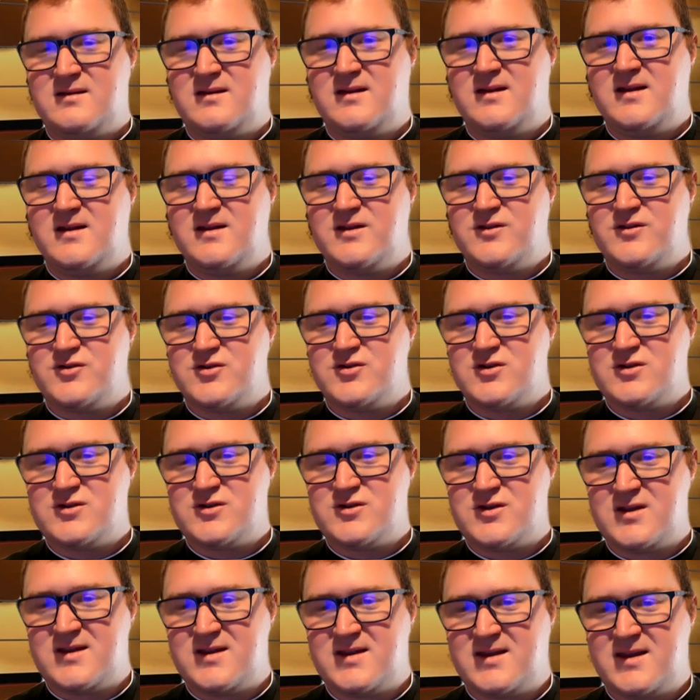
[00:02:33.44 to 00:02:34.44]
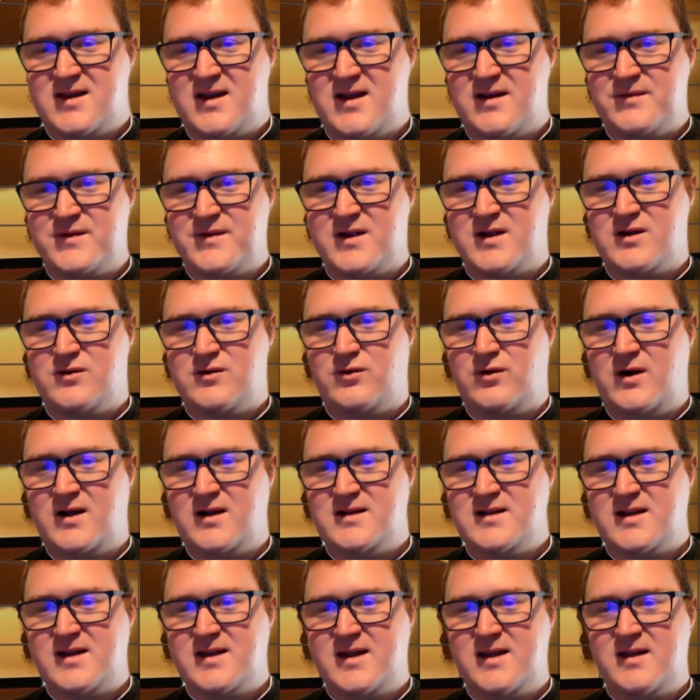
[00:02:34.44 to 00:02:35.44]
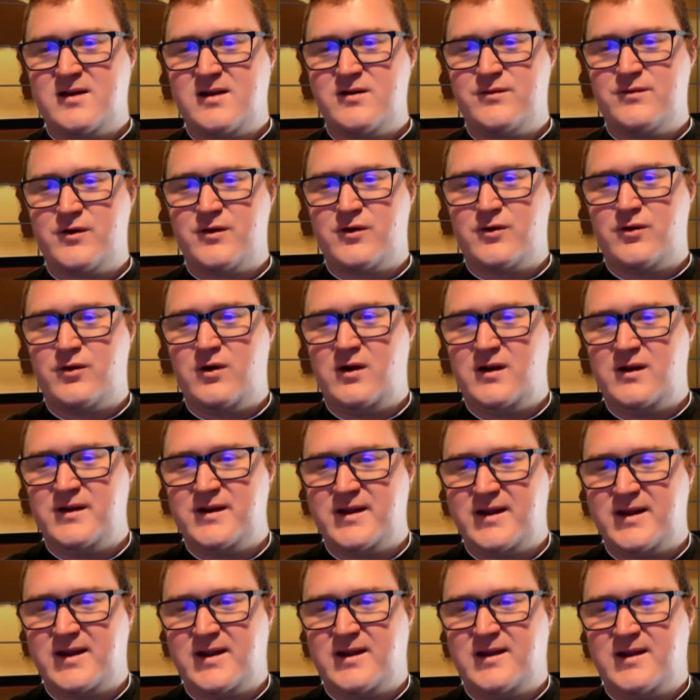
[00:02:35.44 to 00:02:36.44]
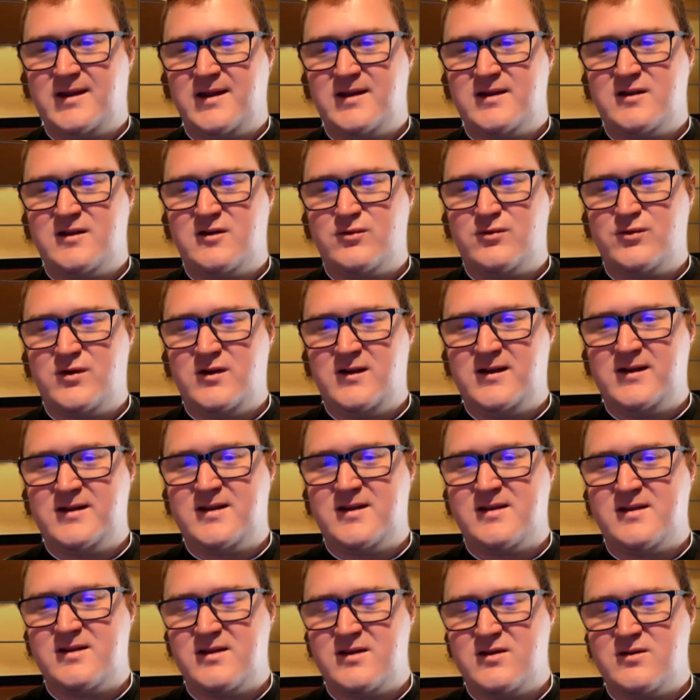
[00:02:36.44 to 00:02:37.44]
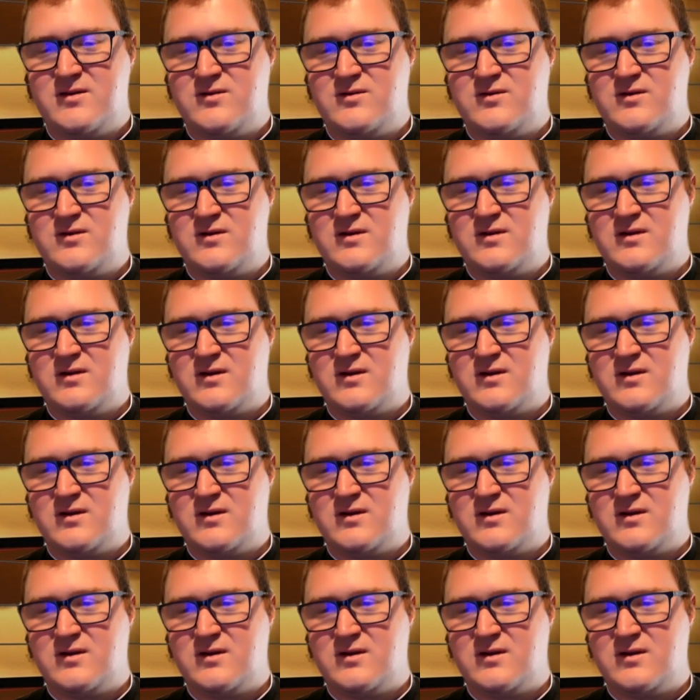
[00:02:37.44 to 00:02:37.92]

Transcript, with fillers: These churches covet quantity over quality and are willing to do